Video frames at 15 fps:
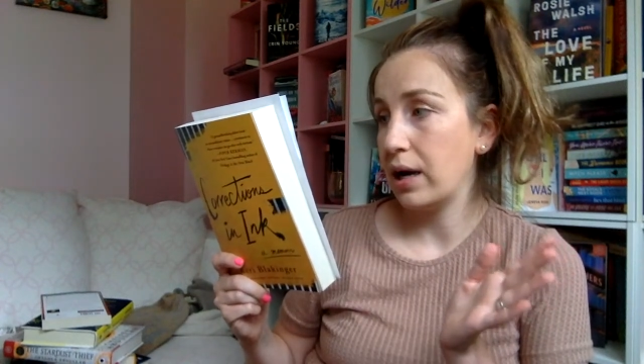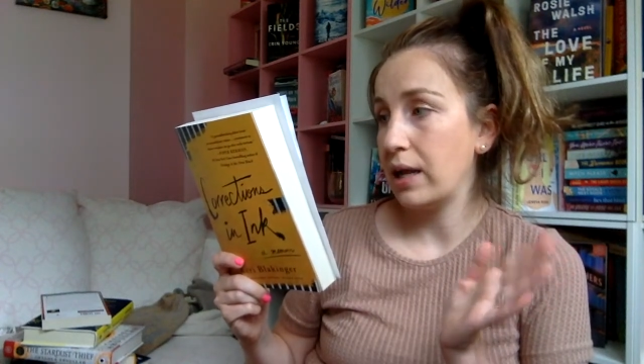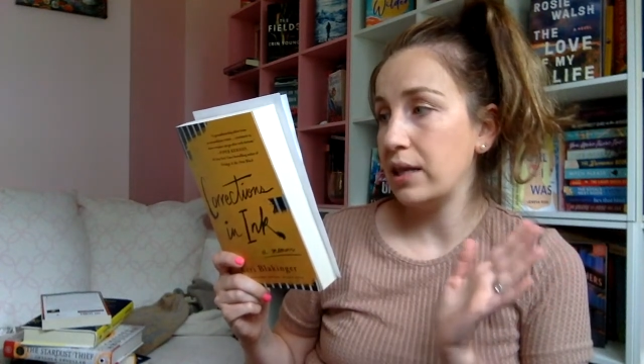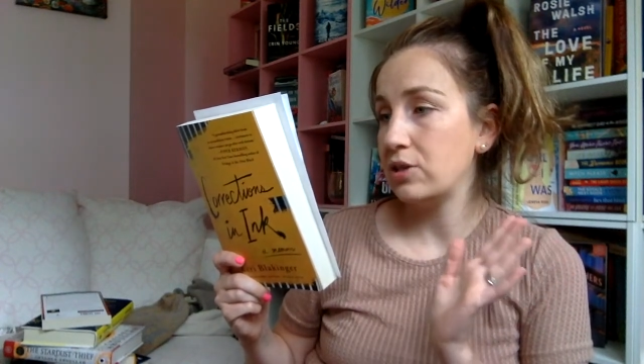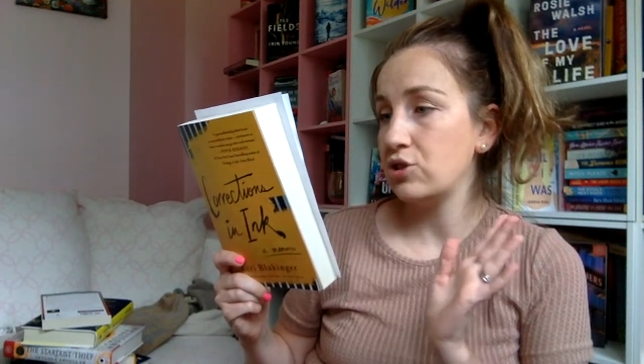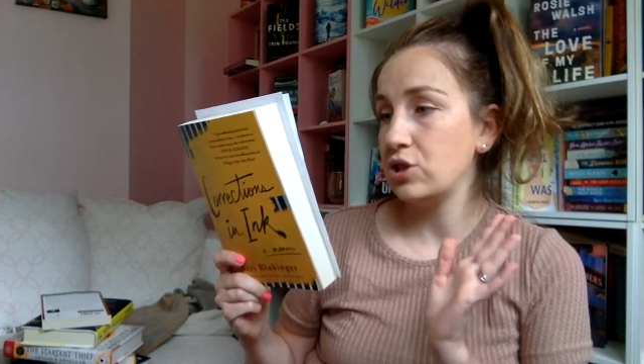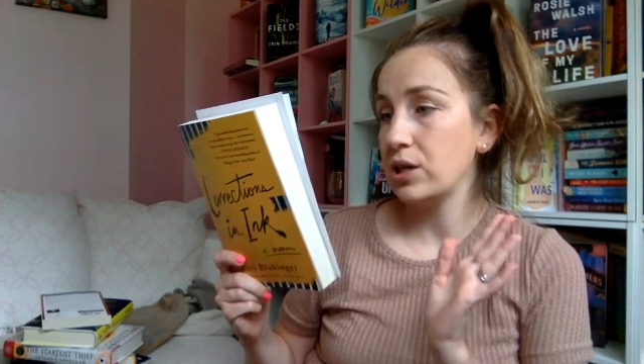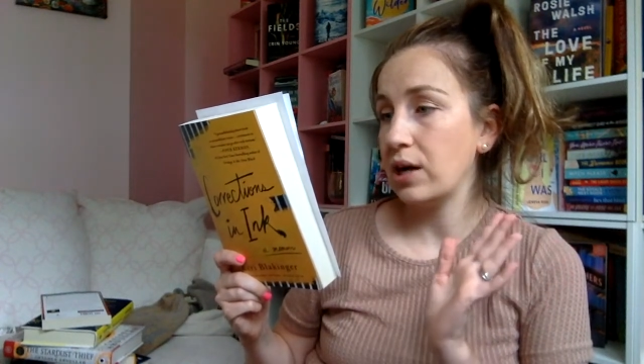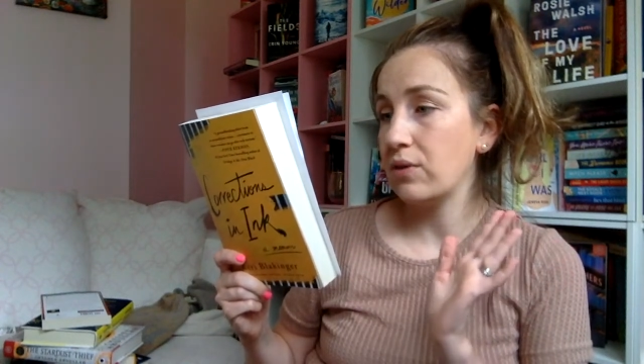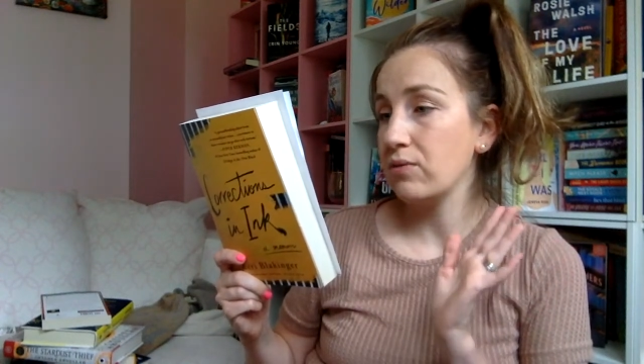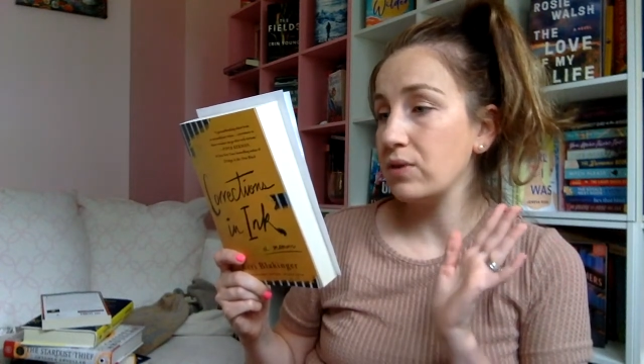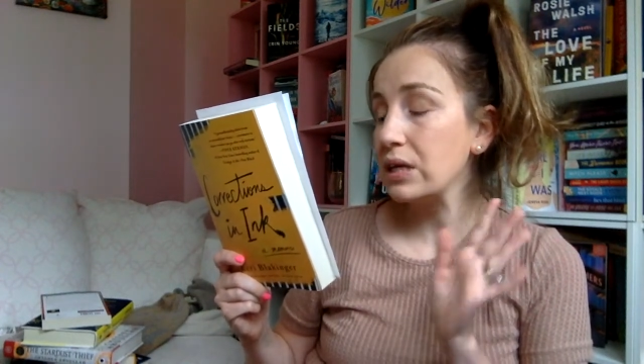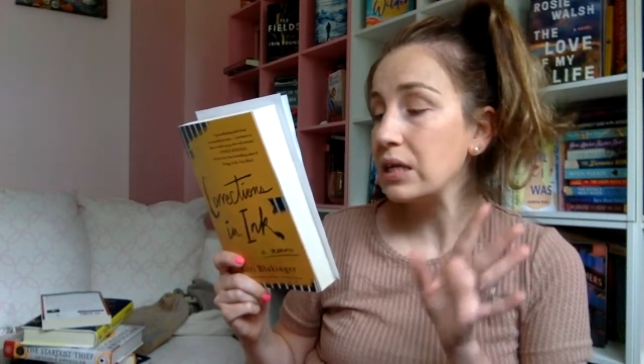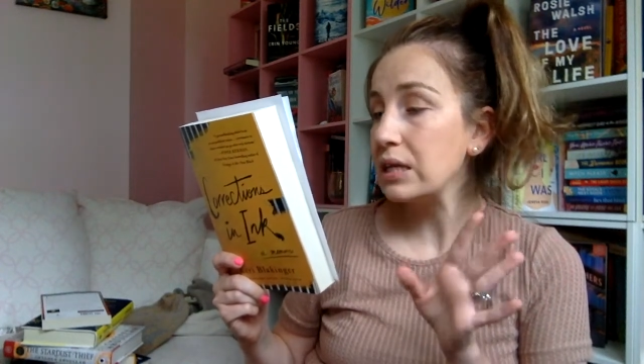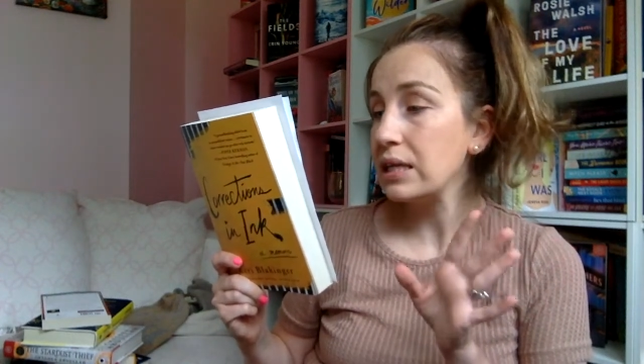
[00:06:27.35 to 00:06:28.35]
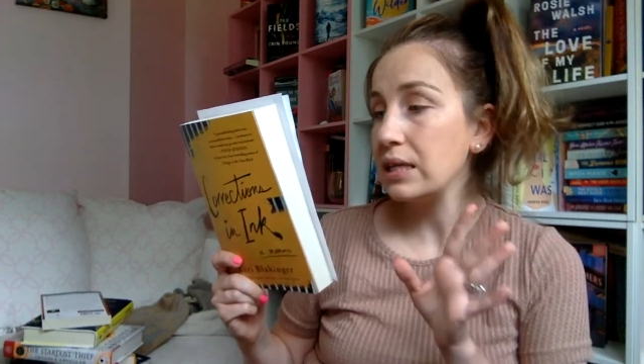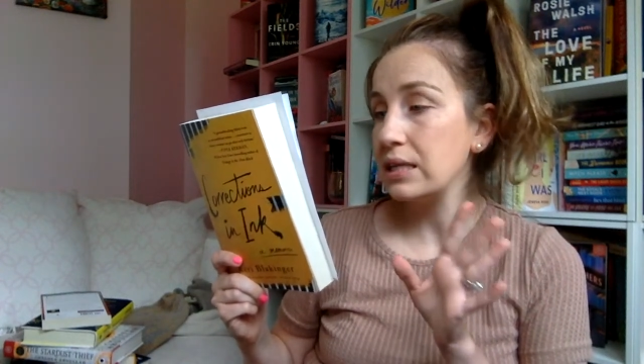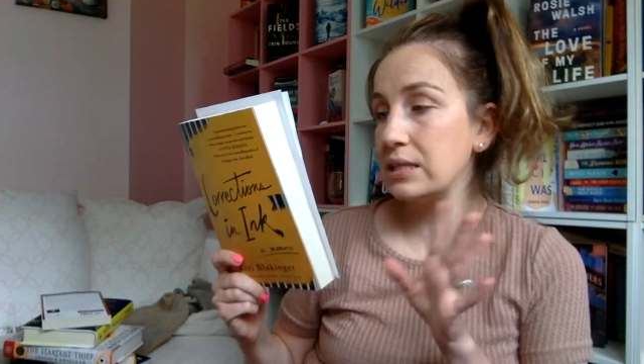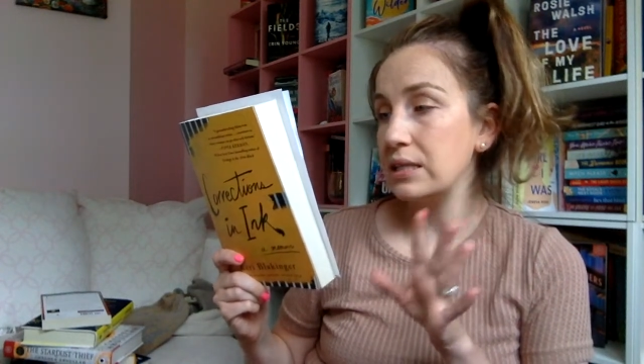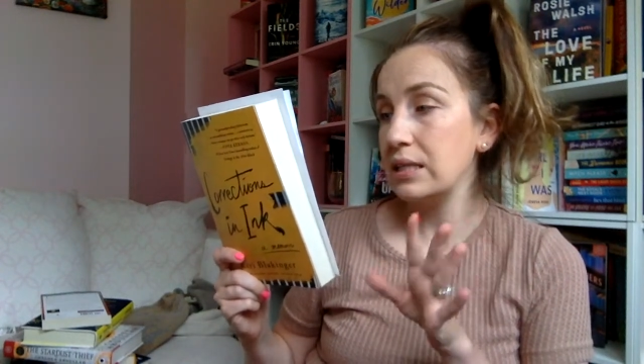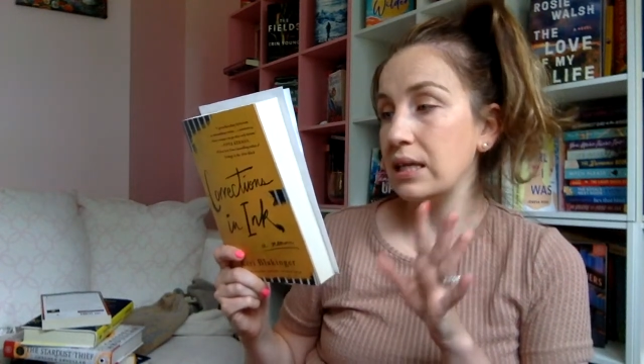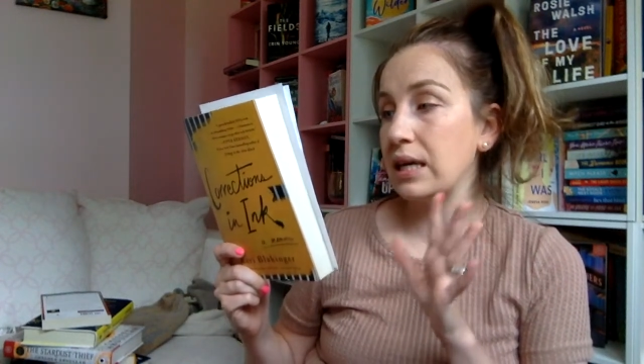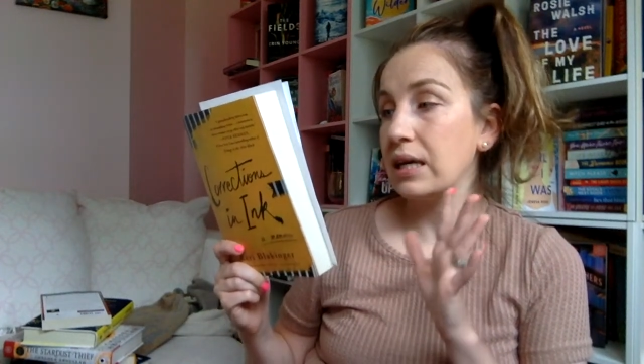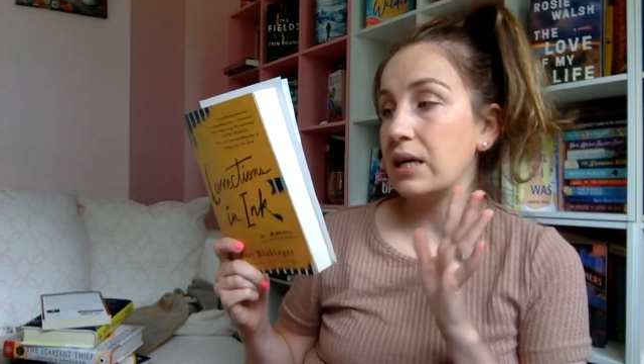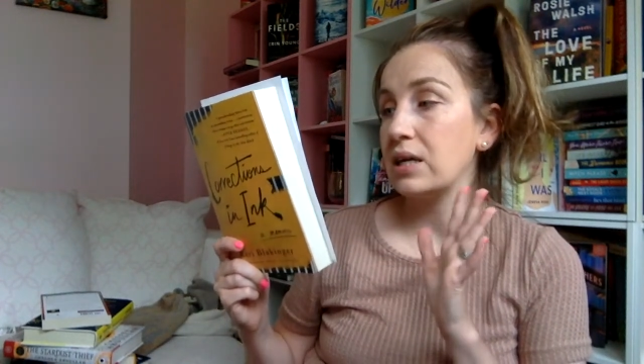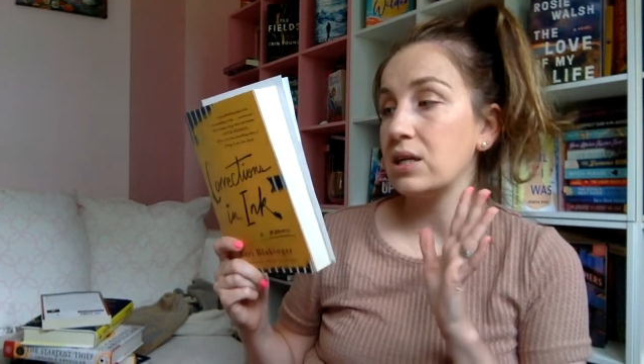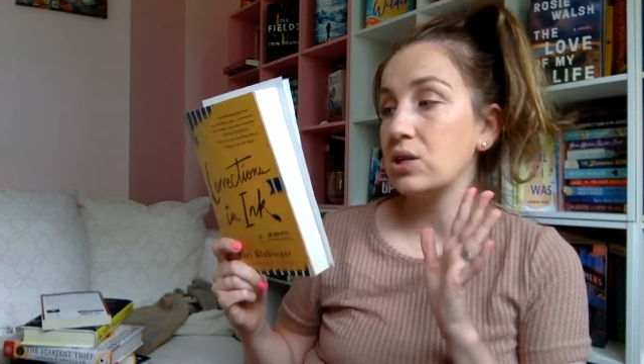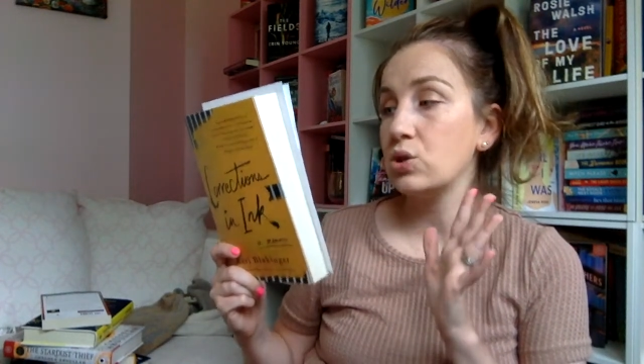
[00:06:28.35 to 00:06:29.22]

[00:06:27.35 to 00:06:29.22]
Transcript: and then she got really into, like,